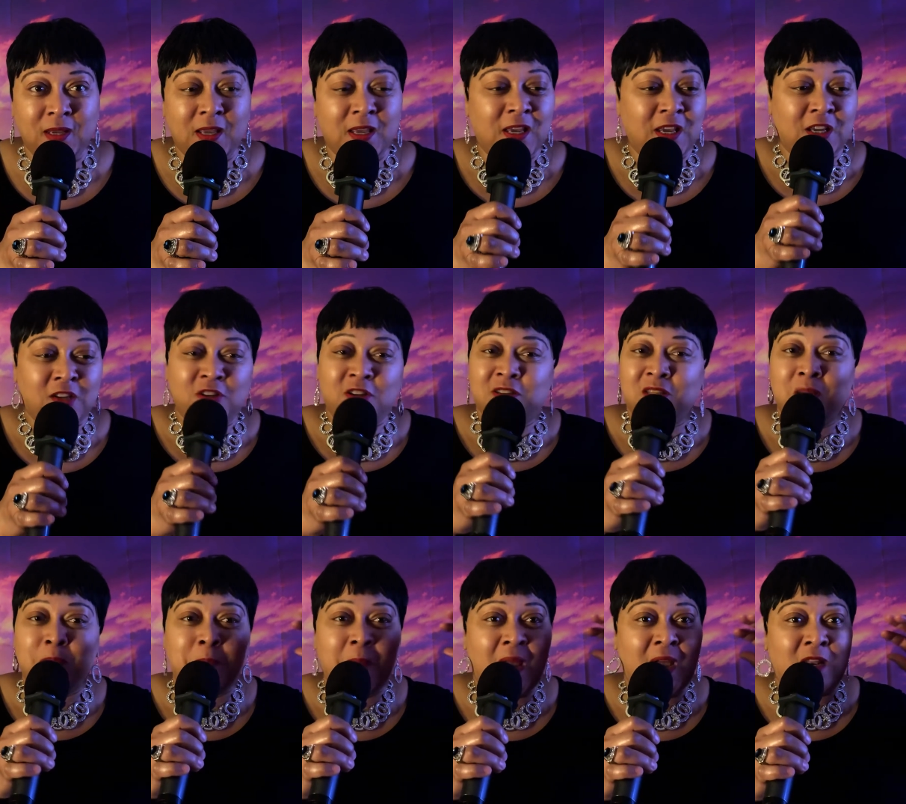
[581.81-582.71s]
It
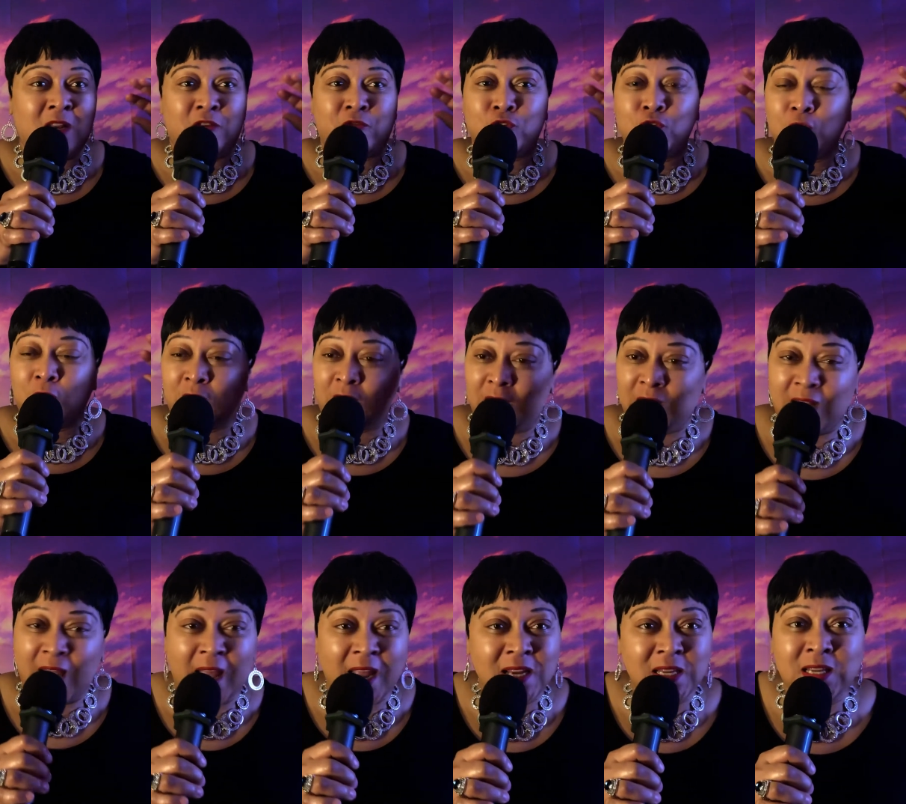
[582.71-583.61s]
doesn't matter if you are
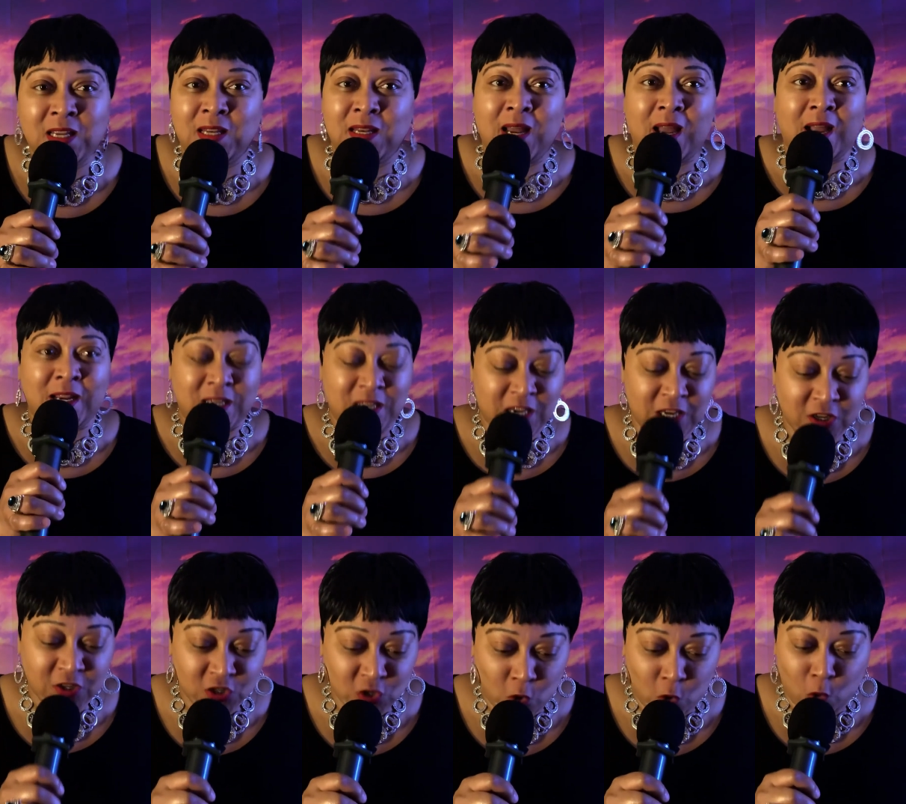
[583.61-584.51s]
99
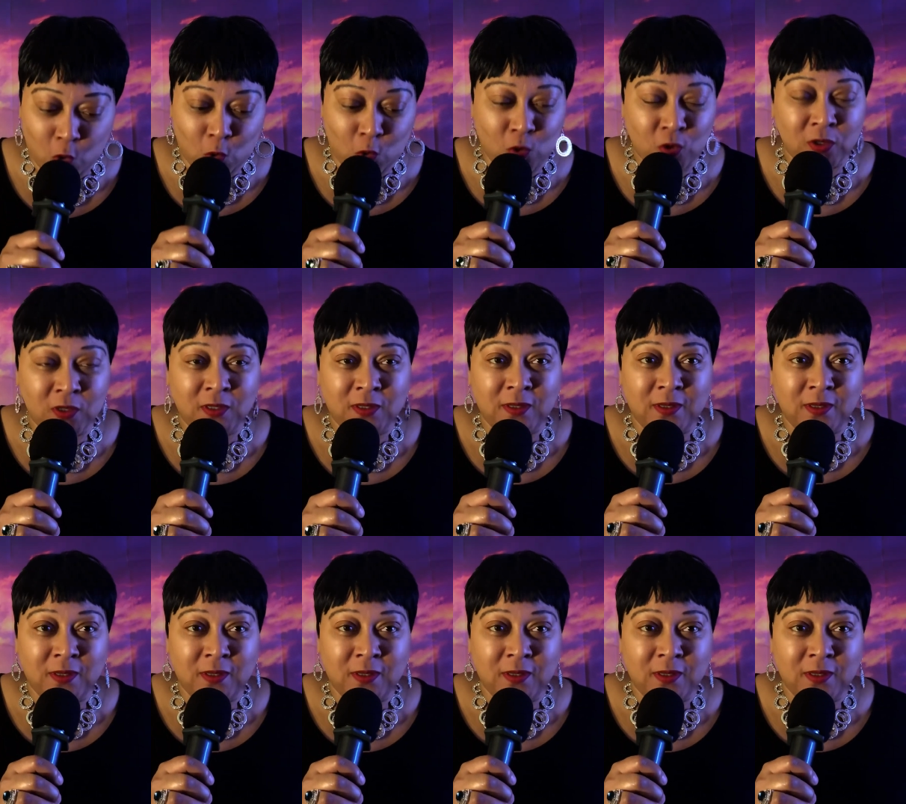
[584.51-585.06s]
years old,